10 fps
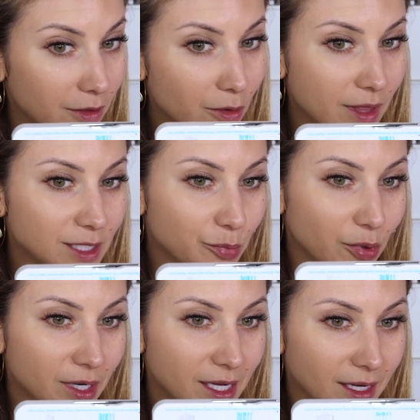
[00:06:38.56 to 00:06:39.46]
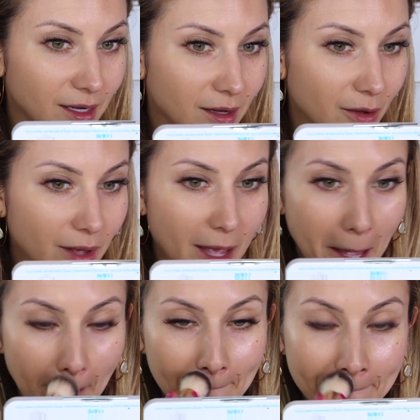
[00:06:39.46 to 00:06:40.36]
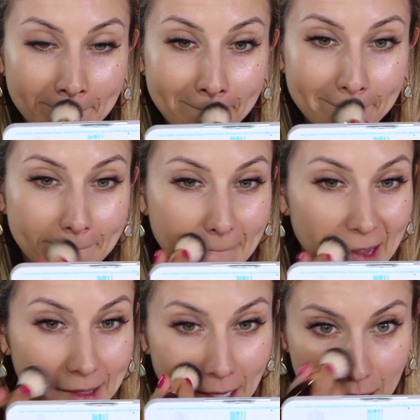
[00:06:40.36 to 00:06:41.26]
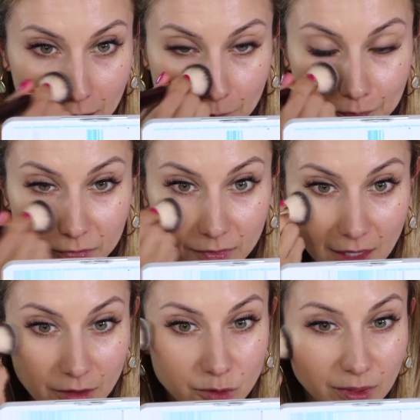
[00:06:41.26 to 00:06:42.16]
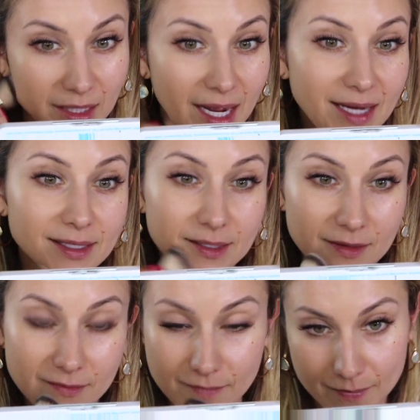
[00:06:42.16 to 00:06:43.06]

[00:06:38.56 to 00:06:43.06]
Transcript: Ooh, that's pretty. Okay, I like. That looks really nice.